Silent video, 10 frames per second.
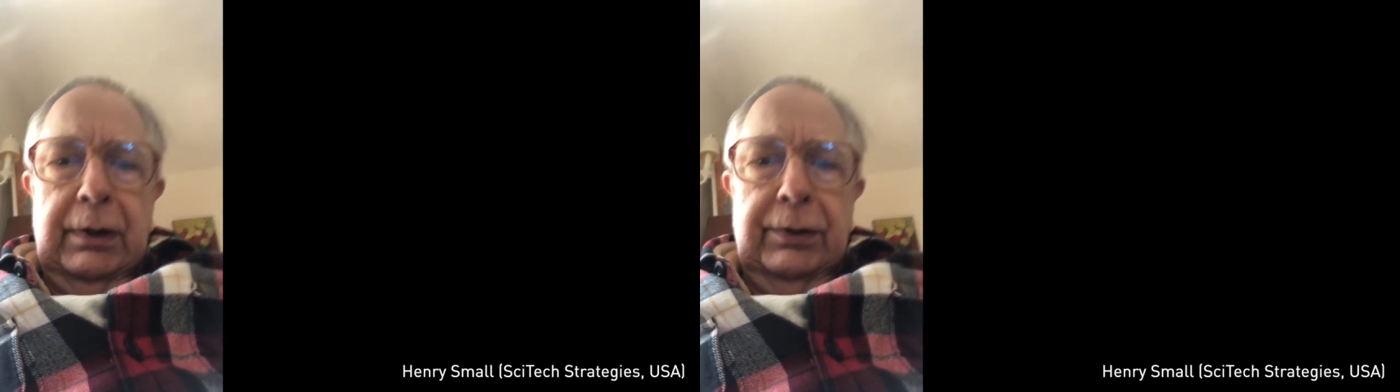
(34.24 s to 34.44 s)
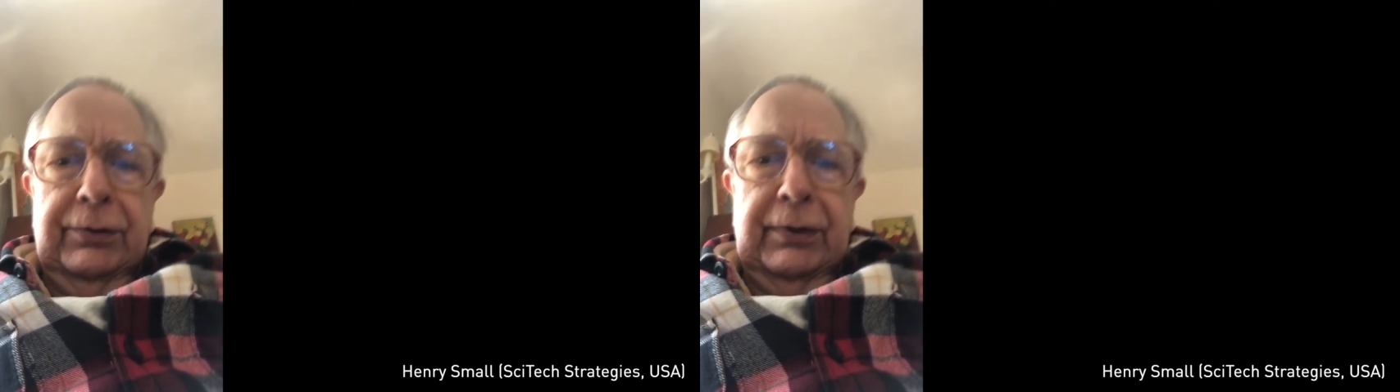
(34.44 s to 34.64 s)

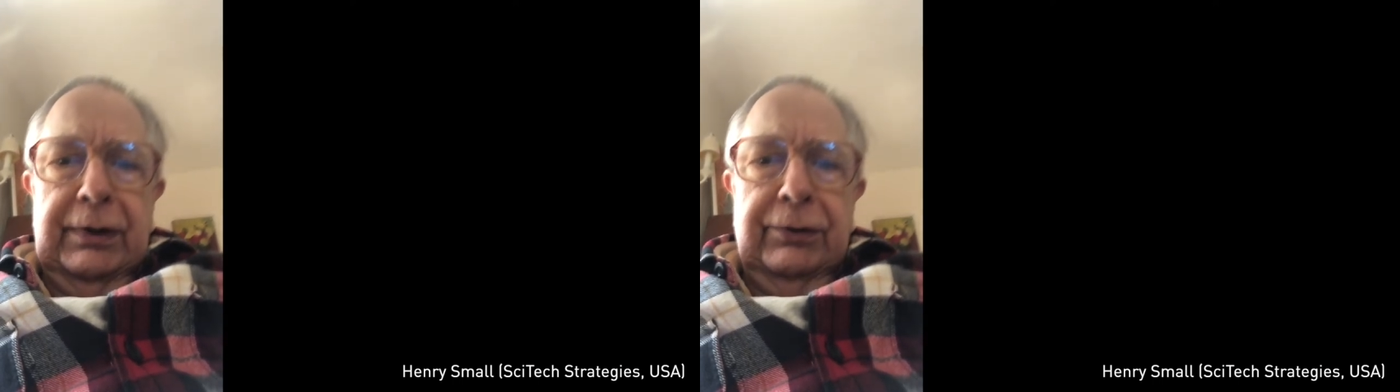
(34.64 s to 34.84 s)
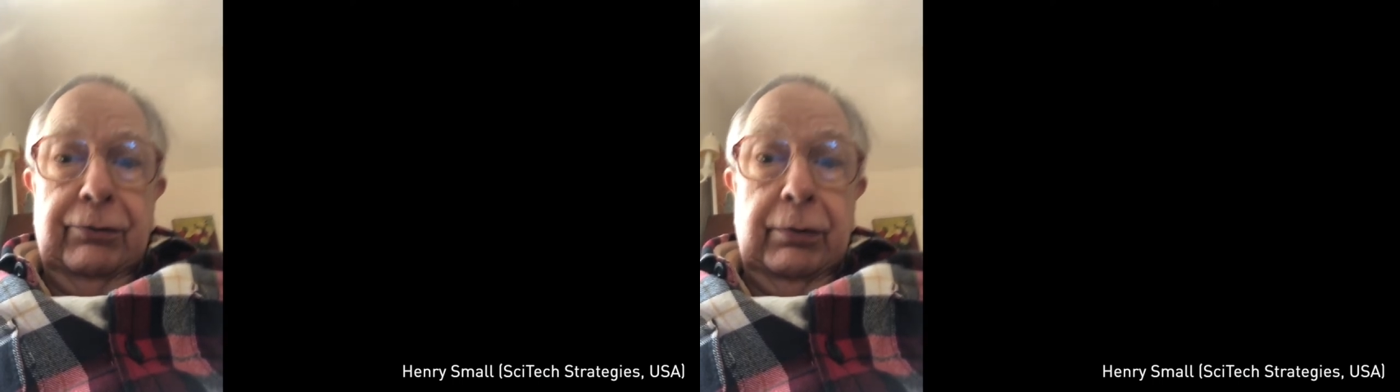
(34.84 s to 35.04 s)

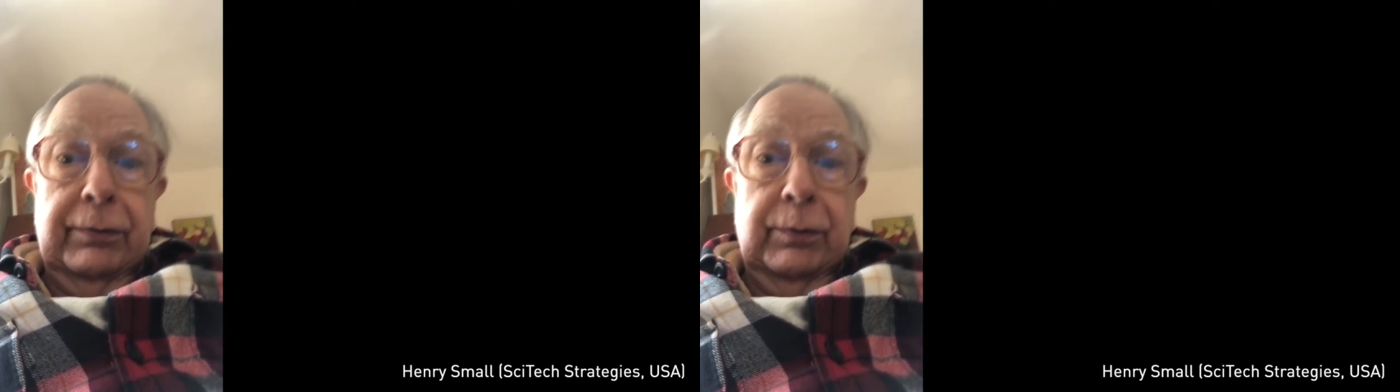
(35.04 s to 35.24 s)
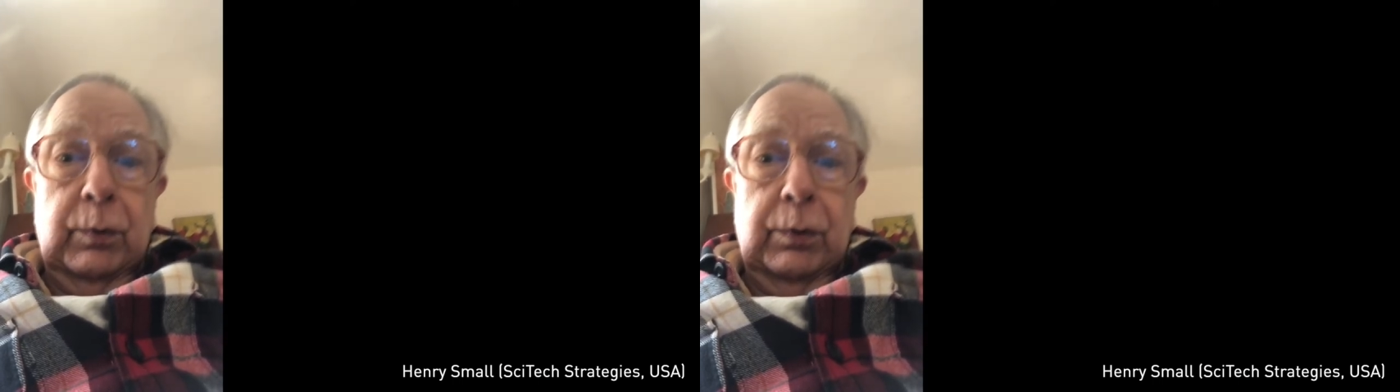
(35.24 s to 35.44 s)

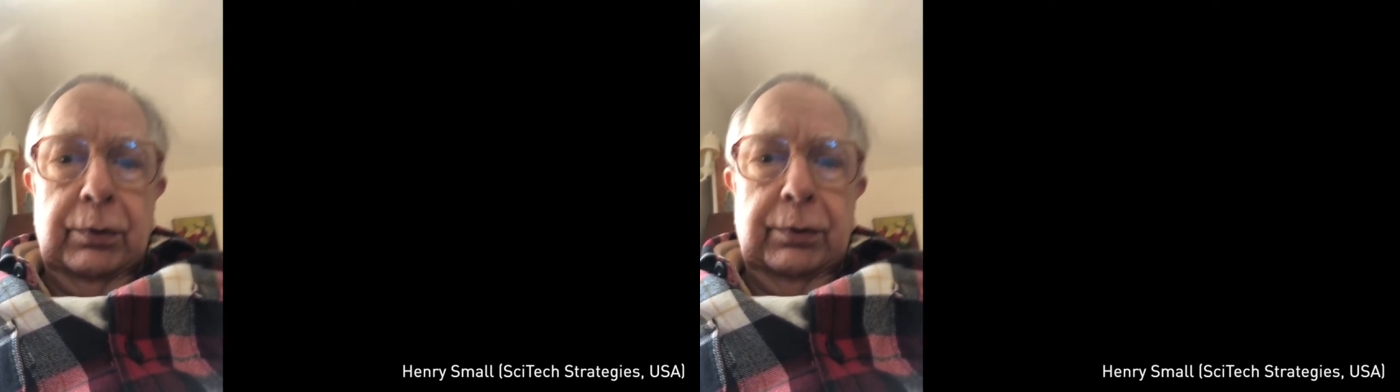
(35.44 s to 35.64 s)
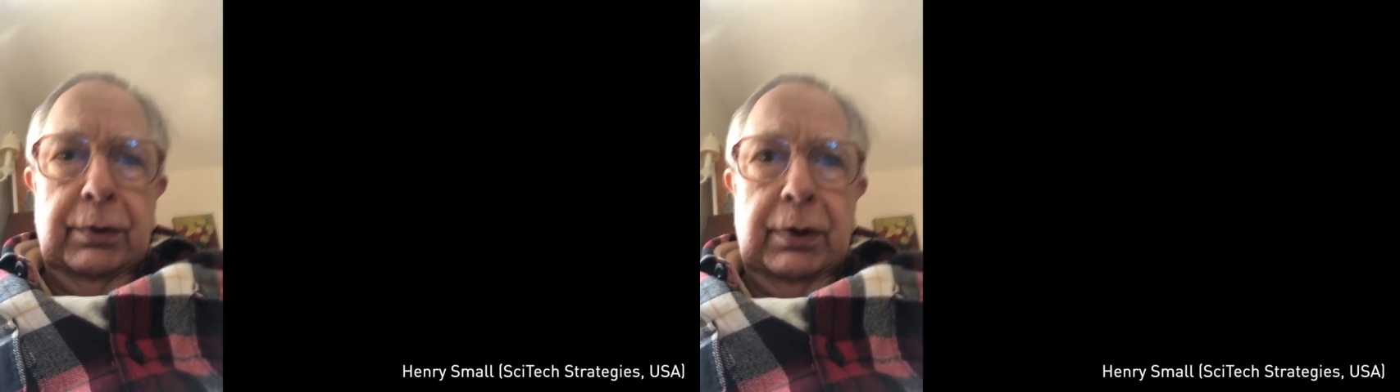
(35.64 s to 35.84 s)
science-driven
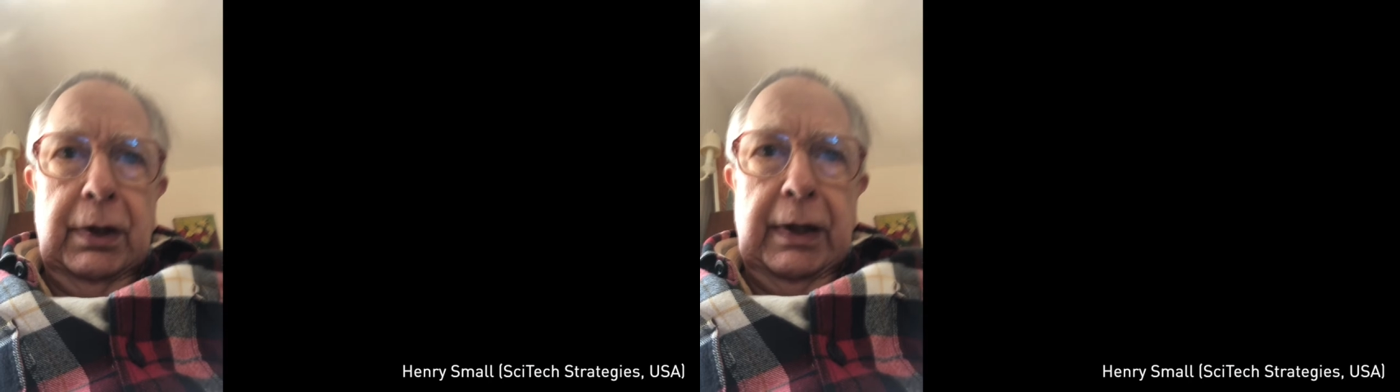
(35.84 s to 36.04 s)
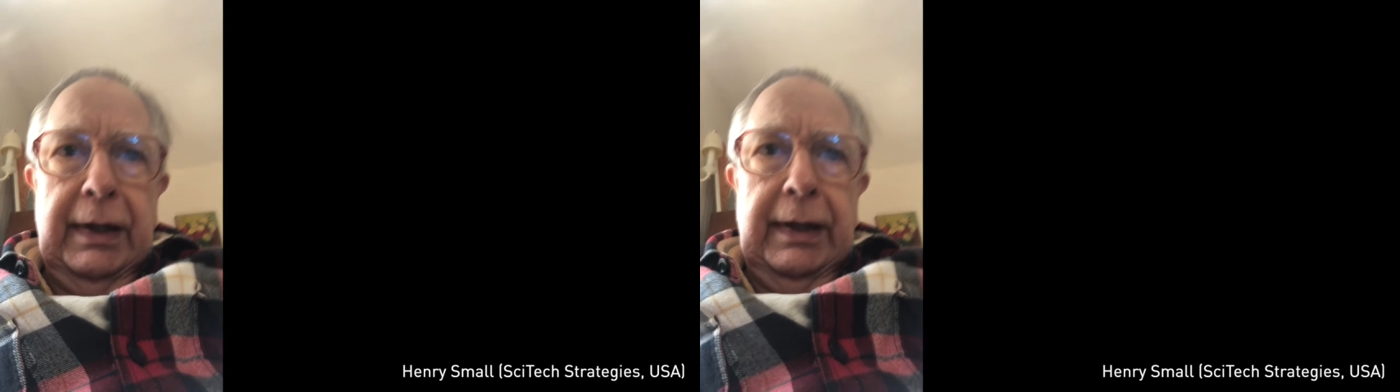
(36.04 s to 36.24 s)
world,
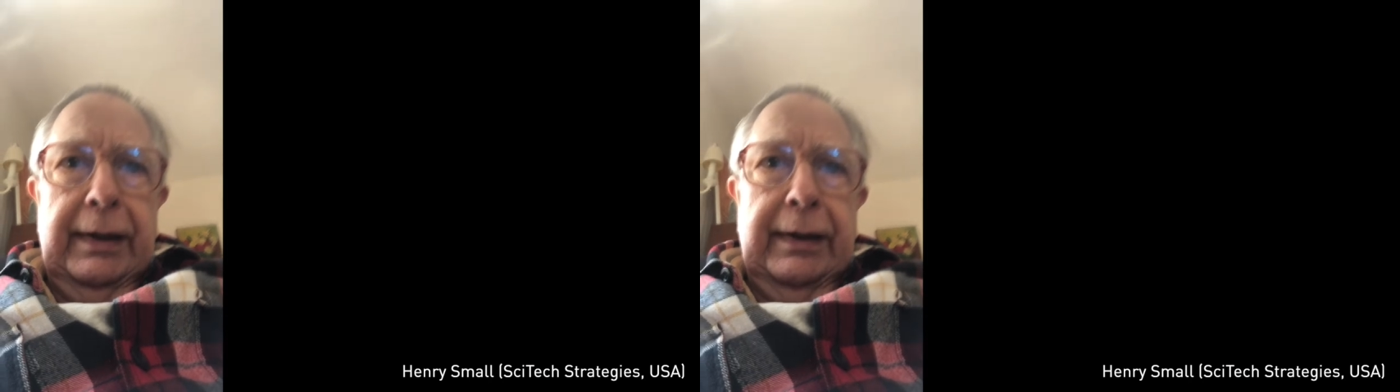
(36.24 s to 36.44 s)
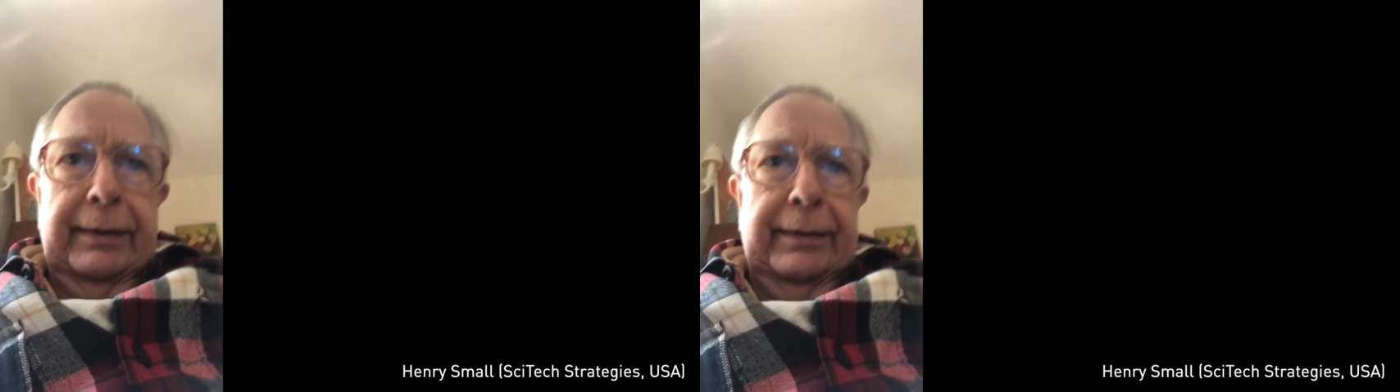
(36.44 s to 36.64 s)

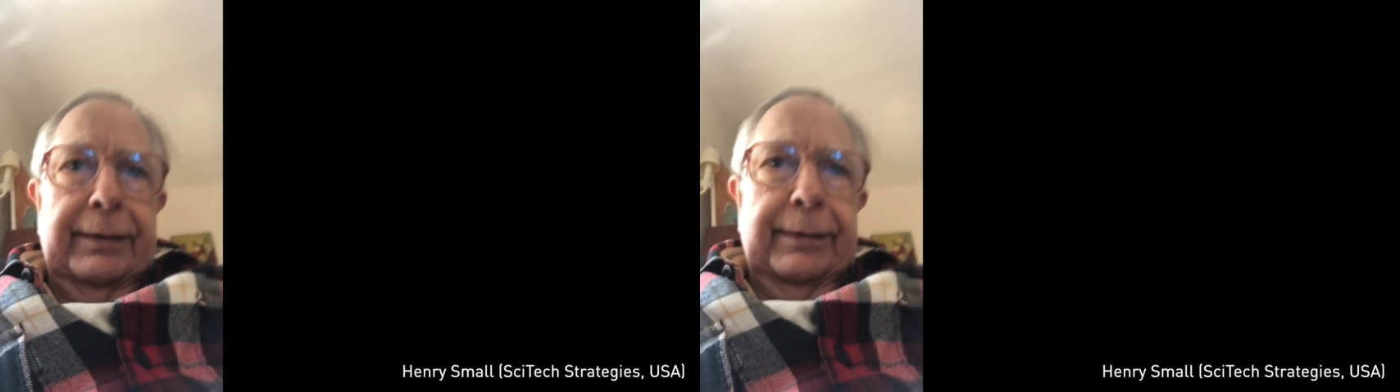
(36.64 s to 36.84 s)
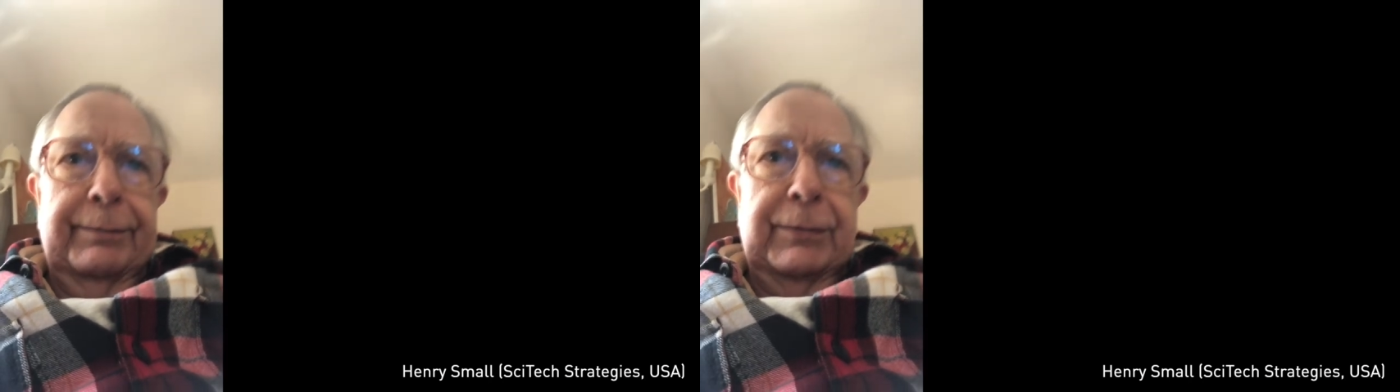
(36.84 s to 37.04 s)

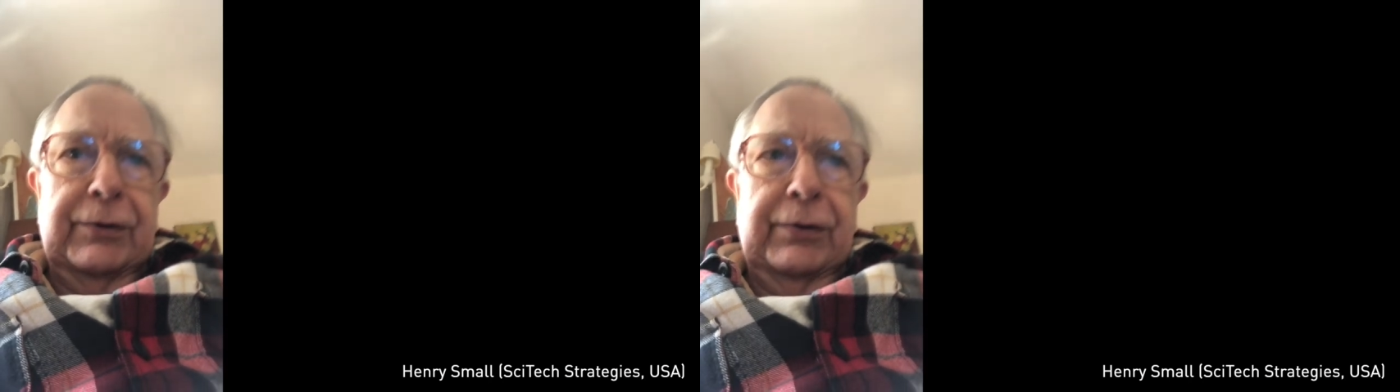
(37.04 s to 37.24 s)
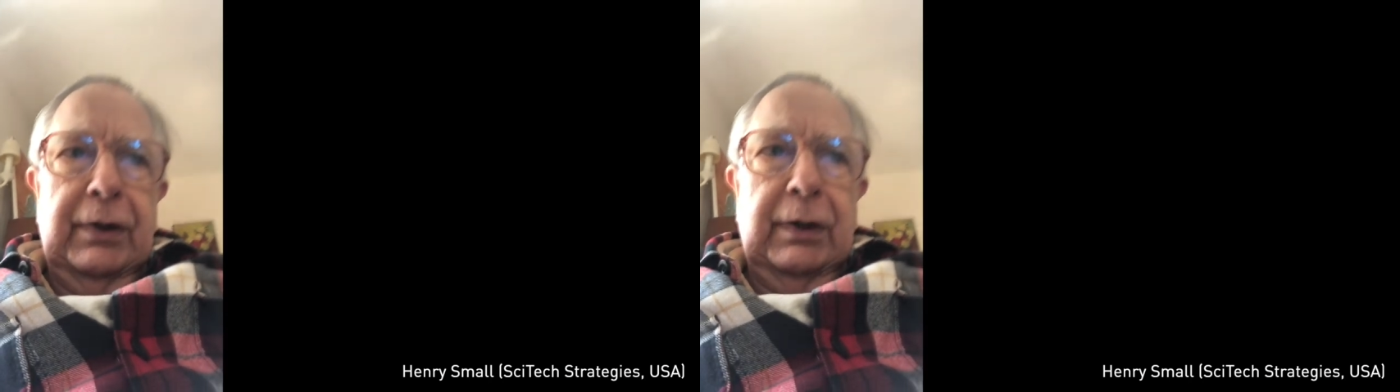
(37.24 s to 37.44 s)
and
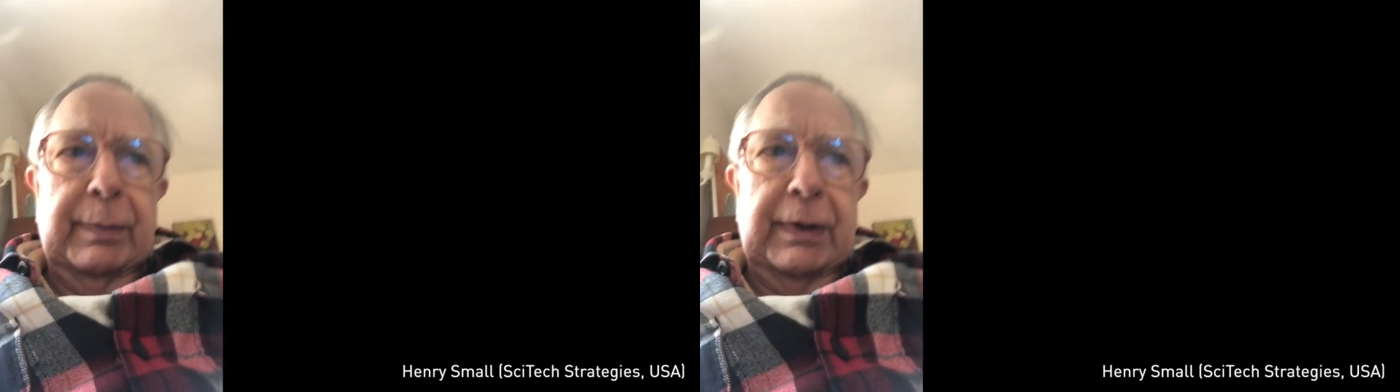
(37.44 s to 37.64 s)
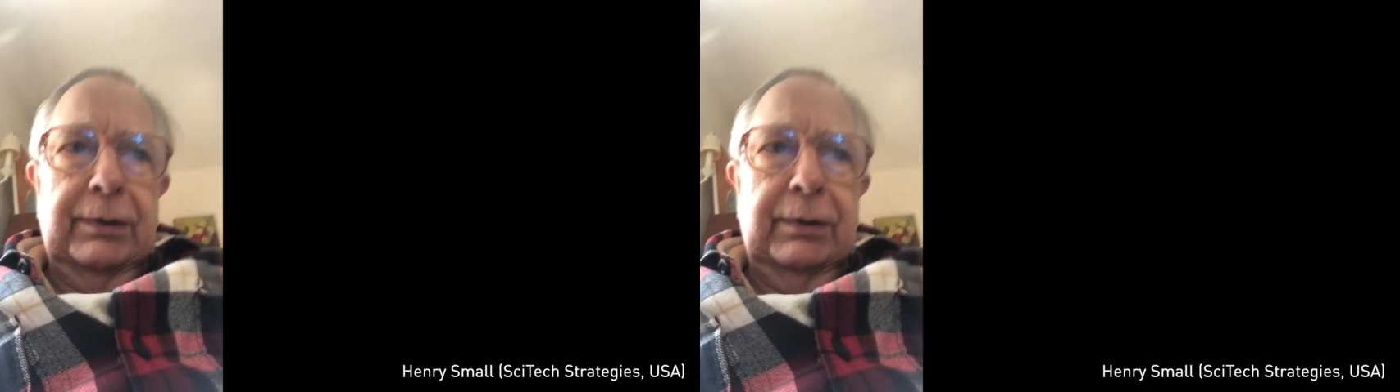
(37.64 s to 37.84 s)
just think
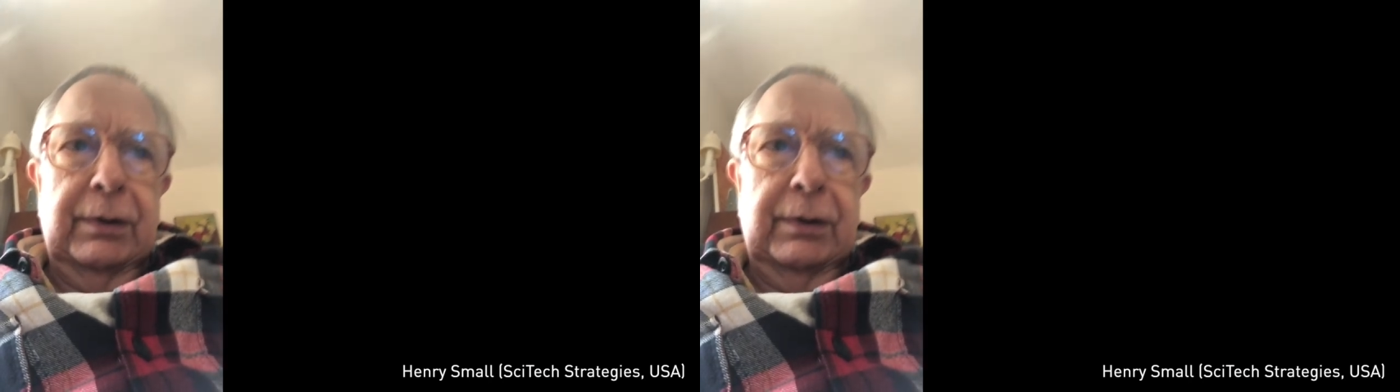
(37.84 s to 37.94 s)
about